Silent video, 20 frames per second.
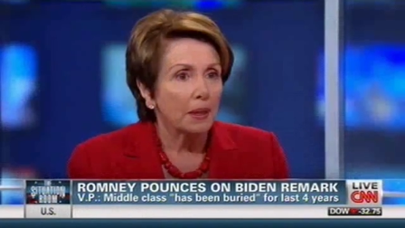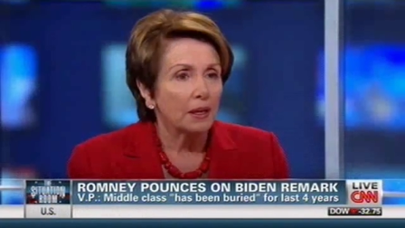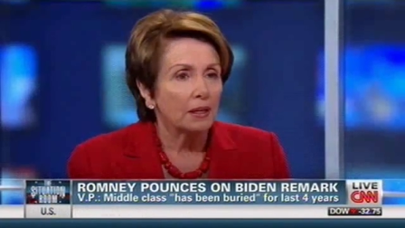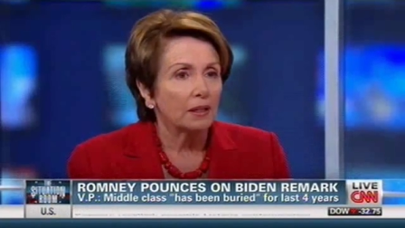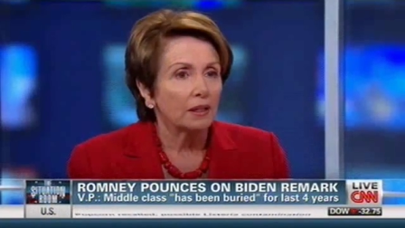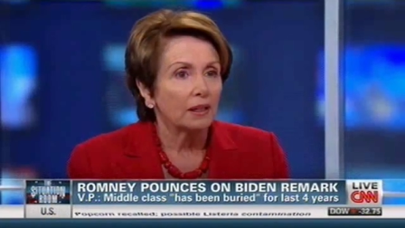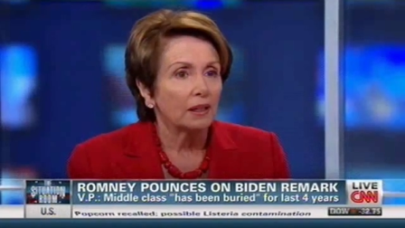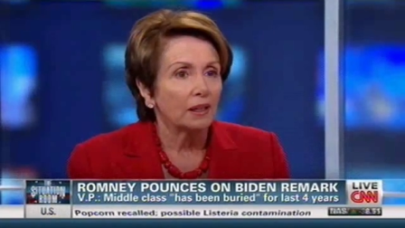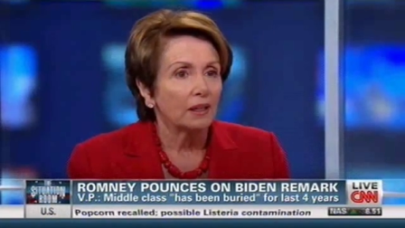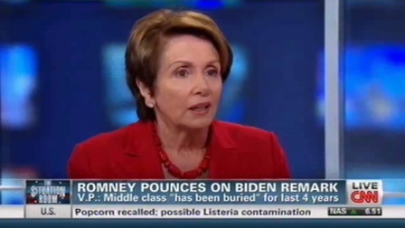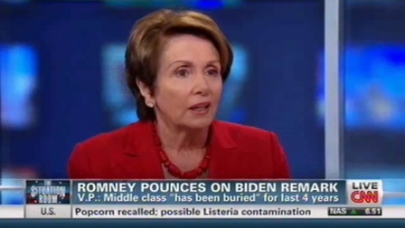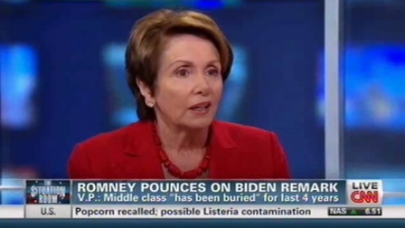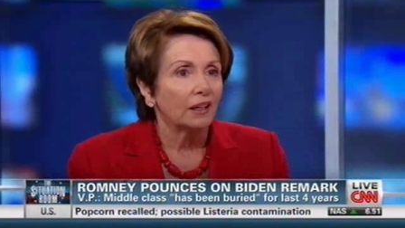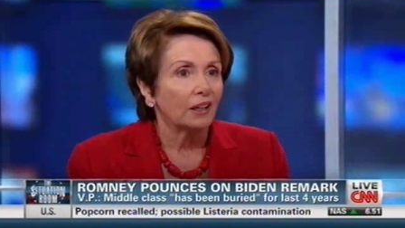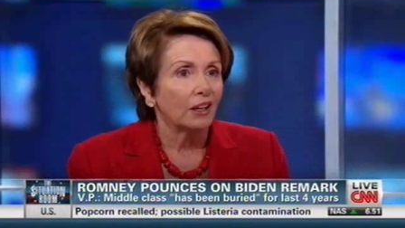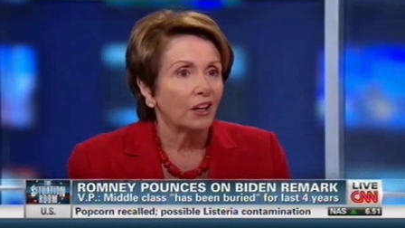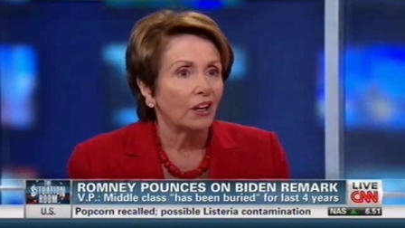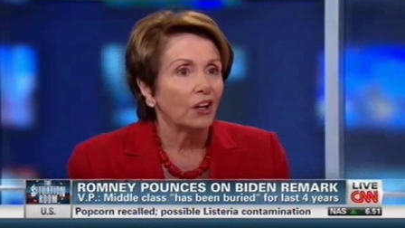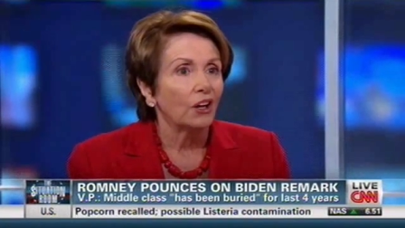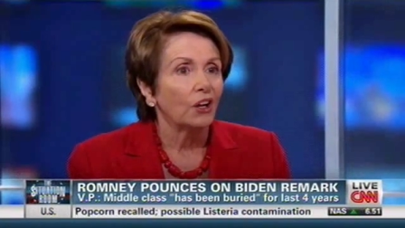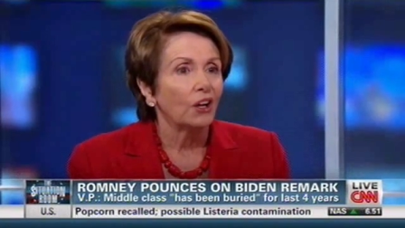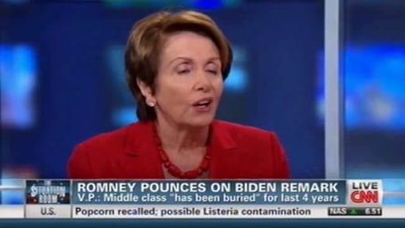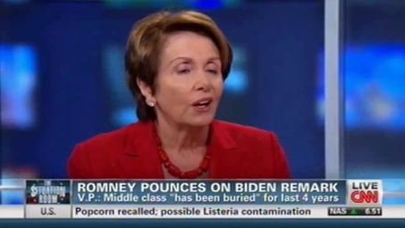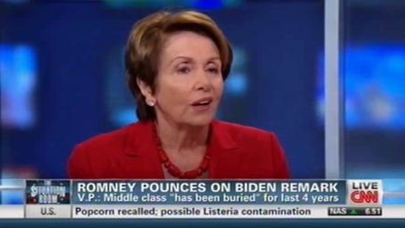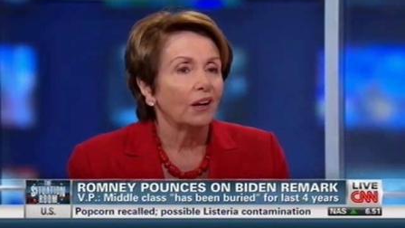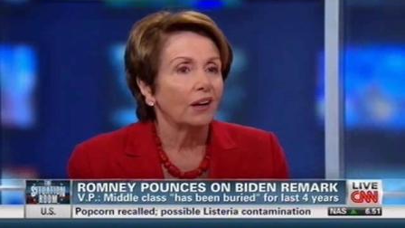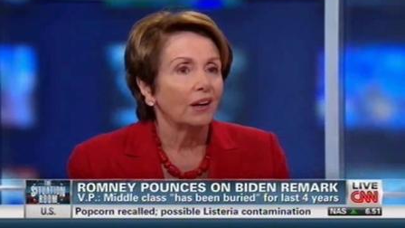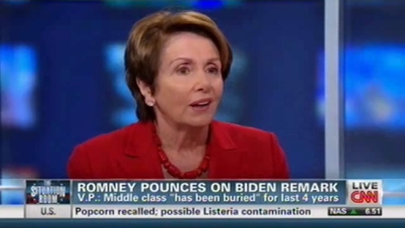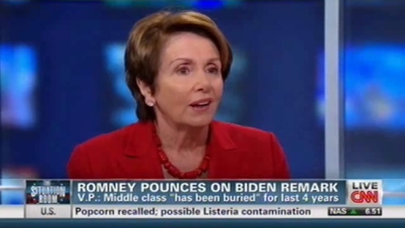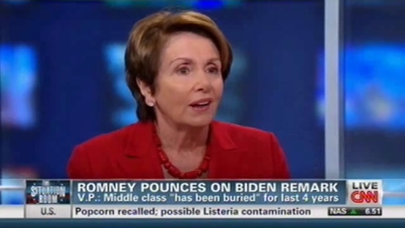made a lot of money. People have
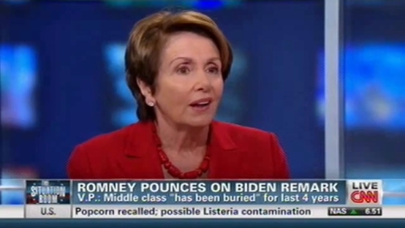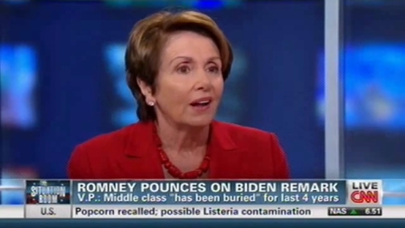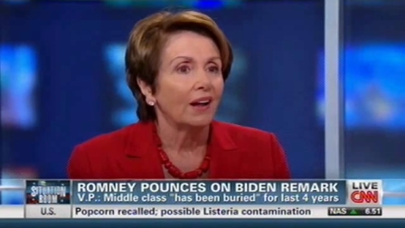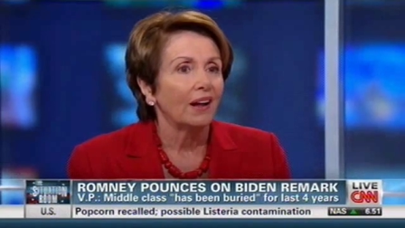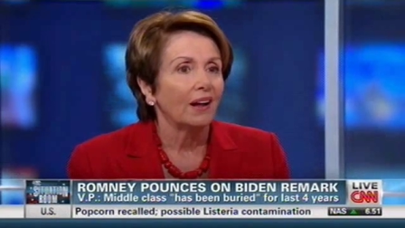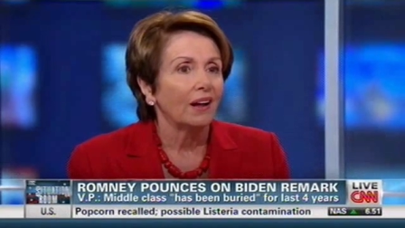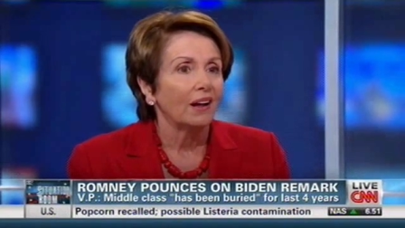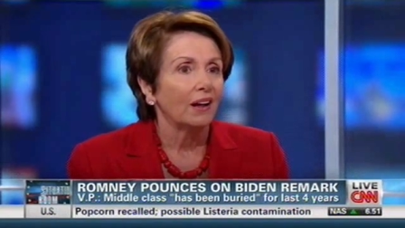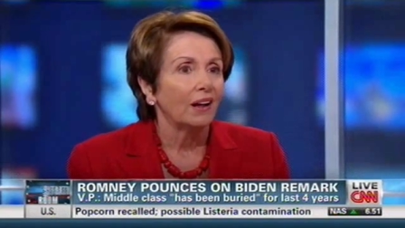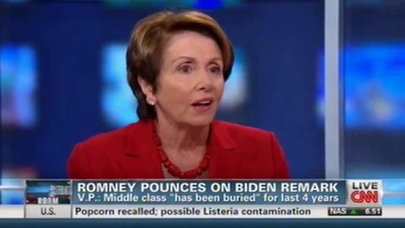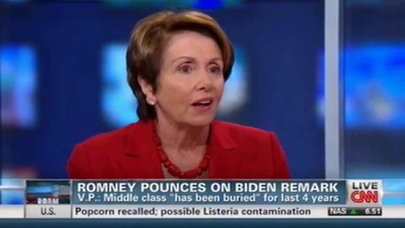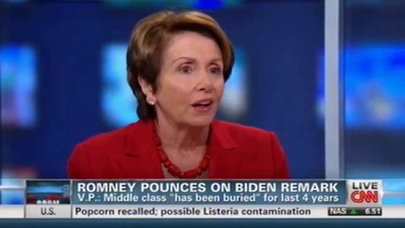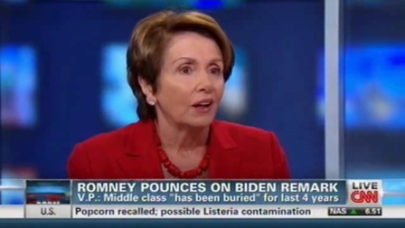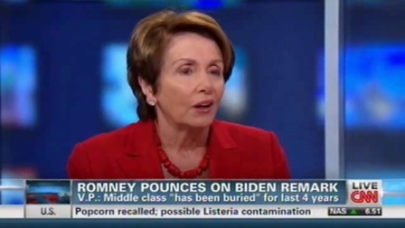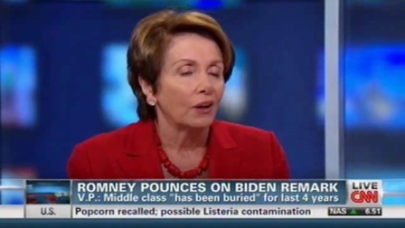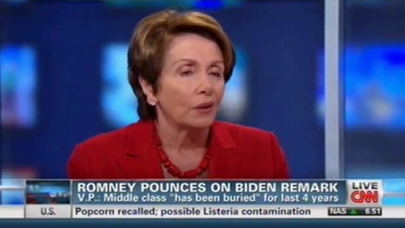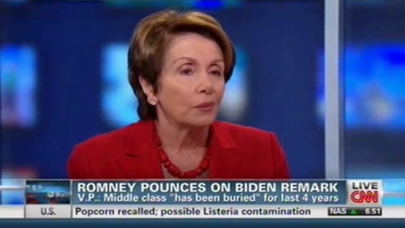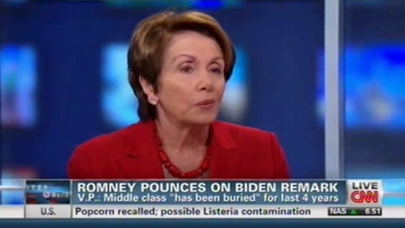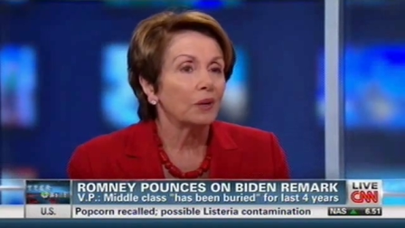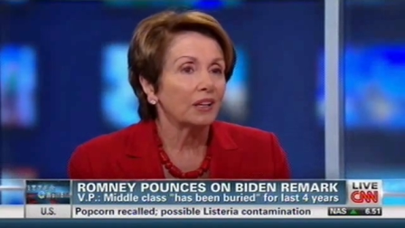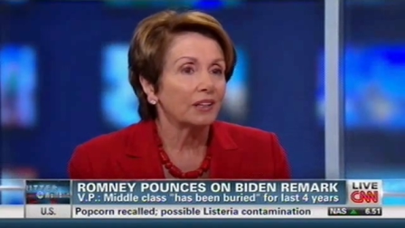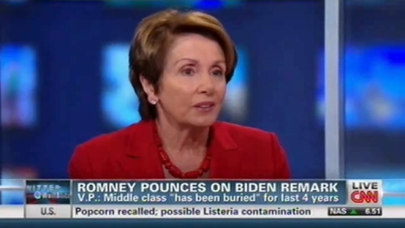invested in these stocks